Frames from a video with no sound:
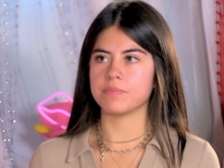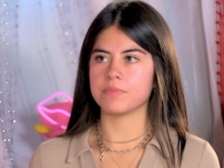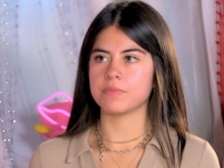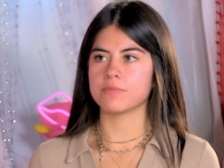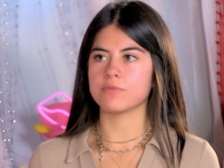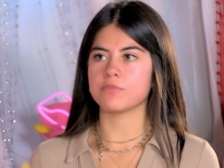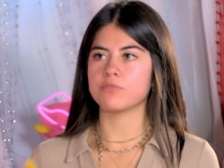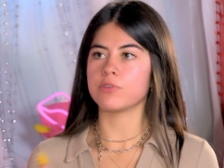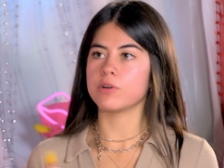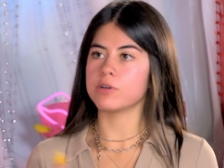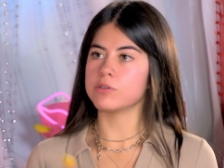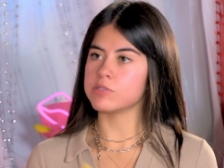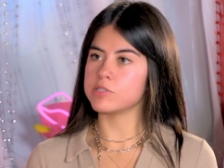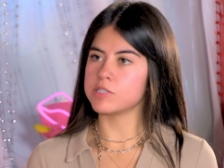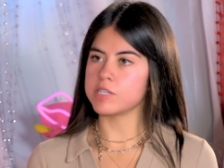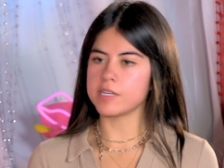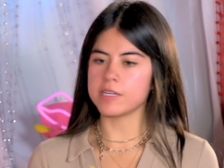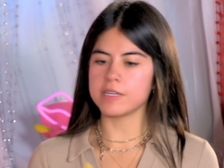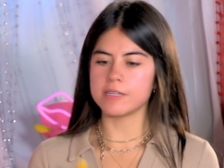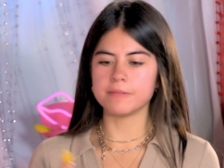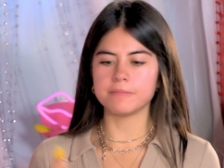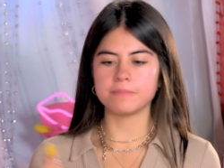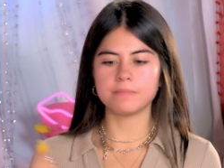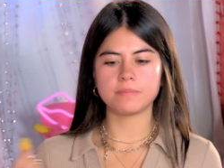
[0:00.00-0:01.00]
mm.
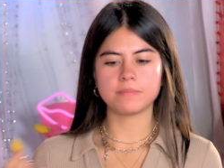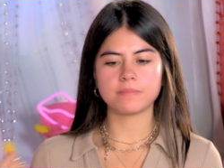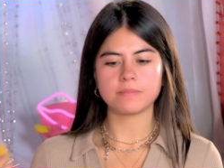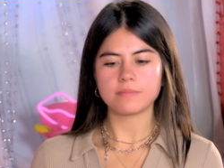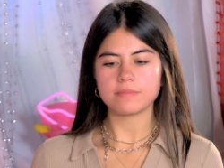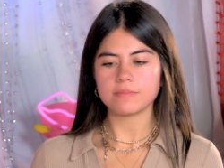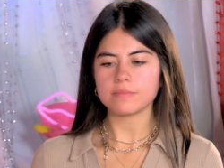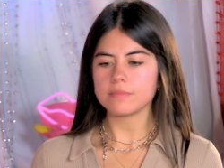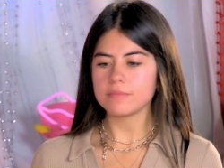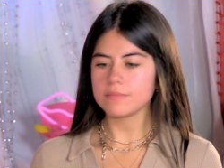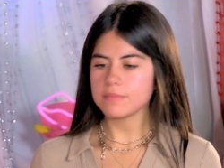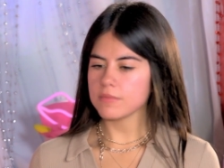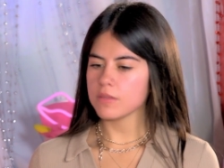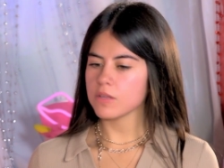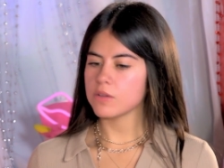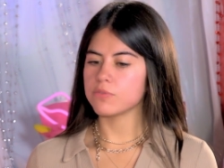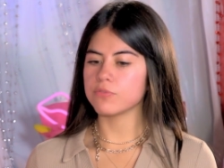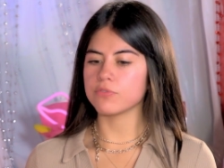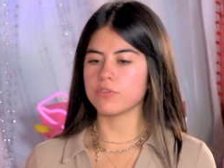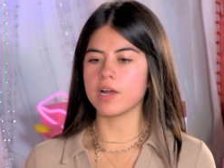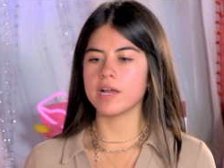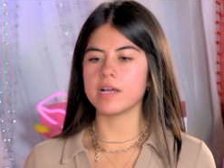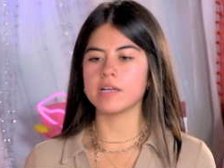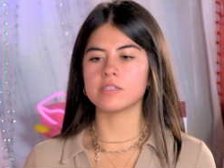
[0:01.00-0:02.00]
frozen,
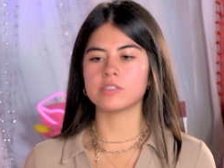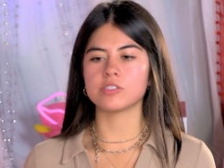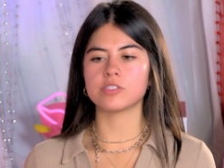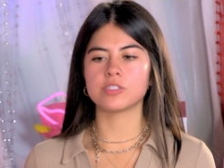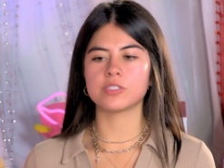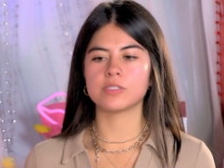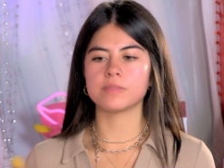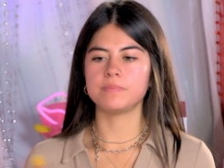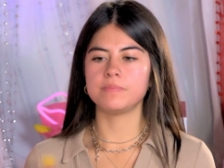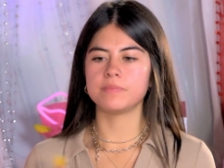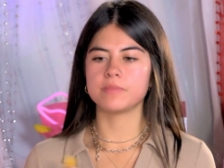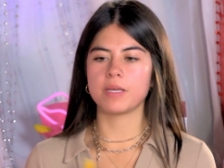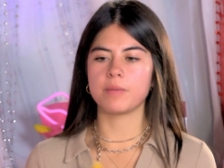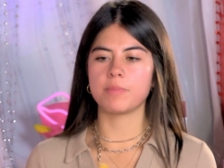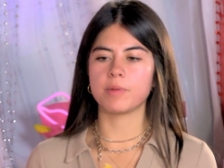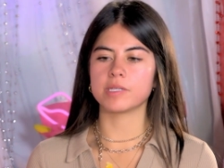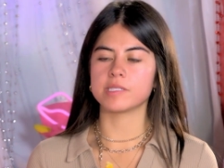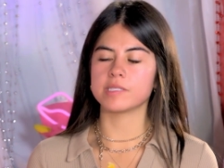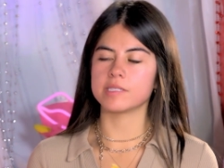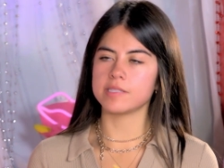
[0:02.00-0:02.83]
fresh. They bring